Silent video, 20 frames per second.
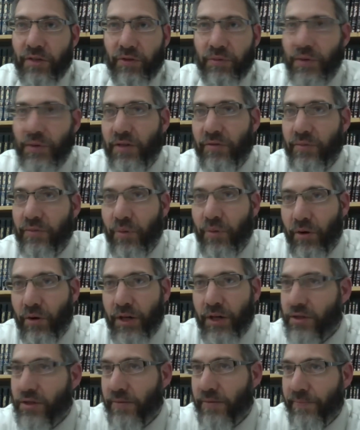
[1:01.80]
of three different
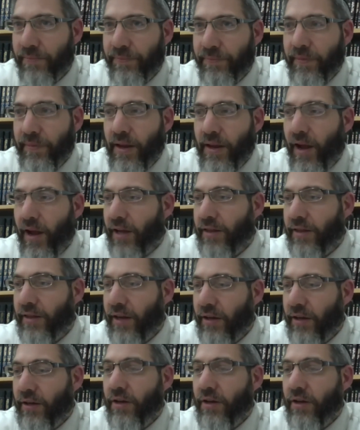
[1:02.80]
parties, I
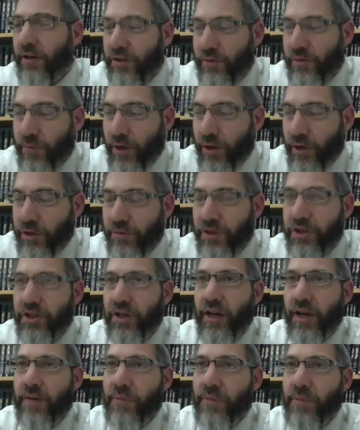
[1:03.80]
think Smotrich
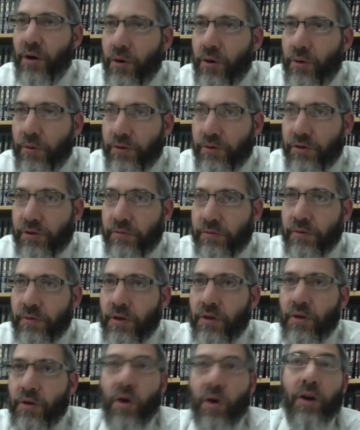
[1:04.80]
and Maoz
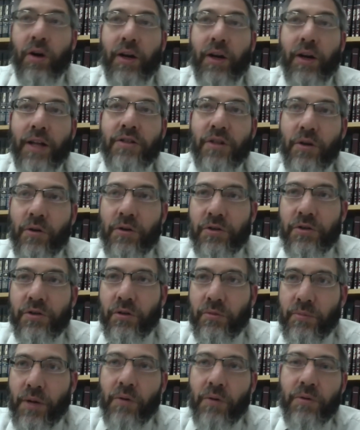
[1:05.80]
are against it
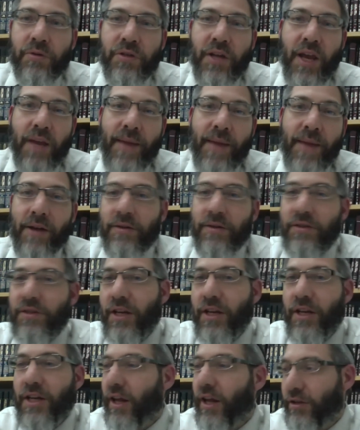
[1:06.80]
also. Maoz came out and
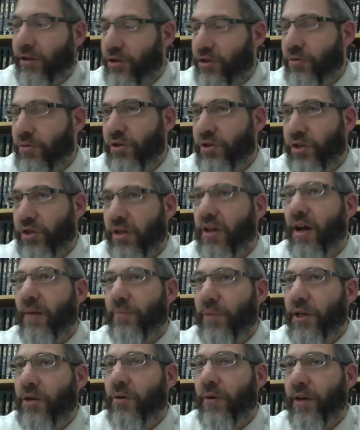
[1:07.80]
said, yeah, Jews should
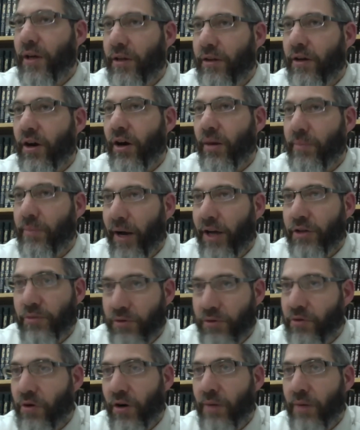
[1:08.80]
not be going on the Har Bayis.
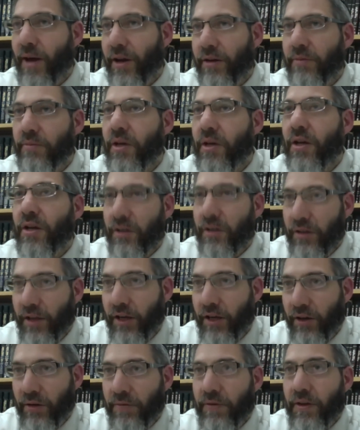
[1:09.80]
We'll talk about him
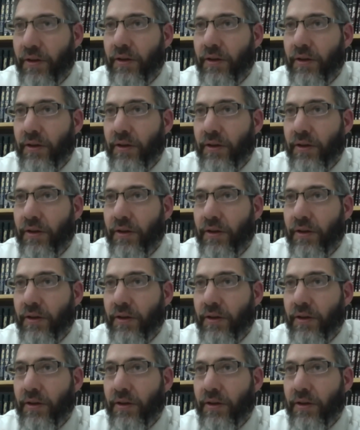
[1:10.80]
later.